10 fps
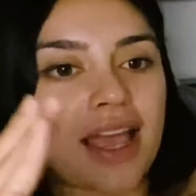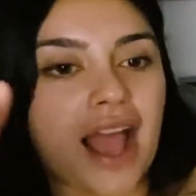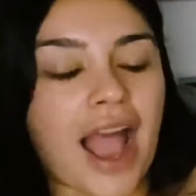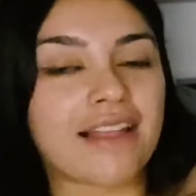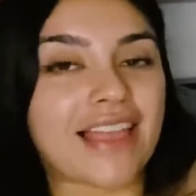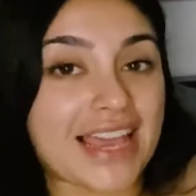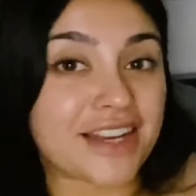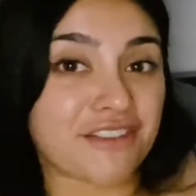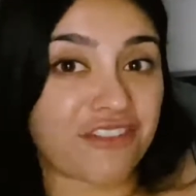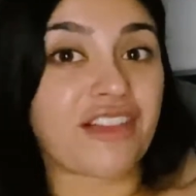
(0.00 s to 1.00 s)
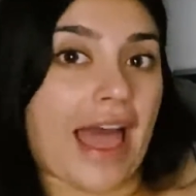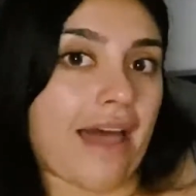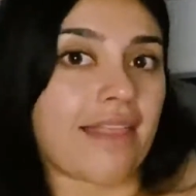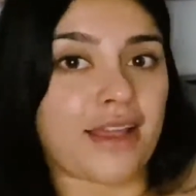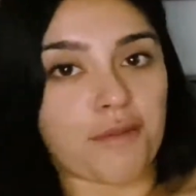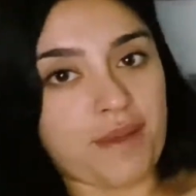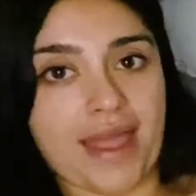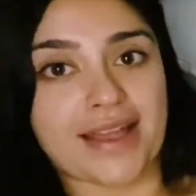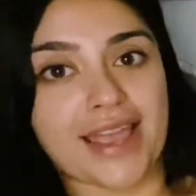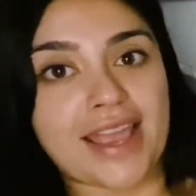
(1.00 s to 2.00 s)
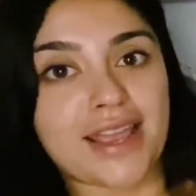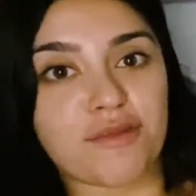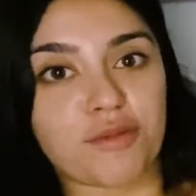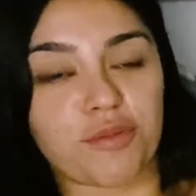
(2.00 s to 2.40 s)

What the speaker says: I landed flat like a pancake.